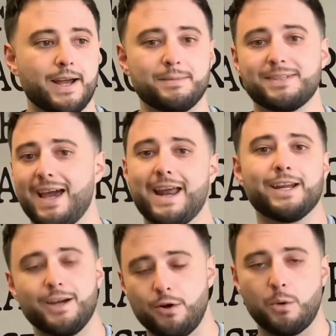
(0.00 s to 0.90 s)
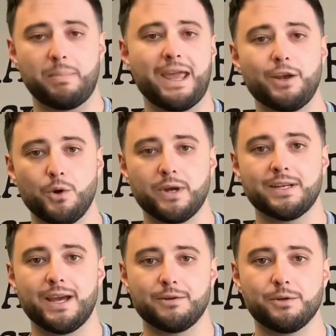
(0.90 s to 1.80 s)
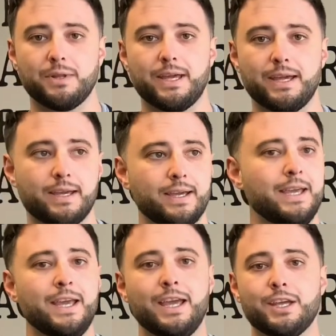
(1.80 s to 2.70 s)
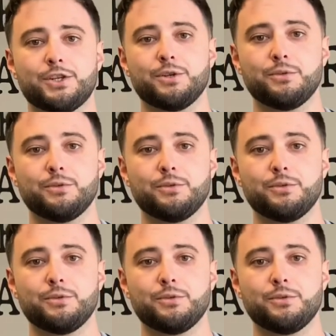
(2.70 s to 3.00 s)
sciatica or pain going down your leg issues.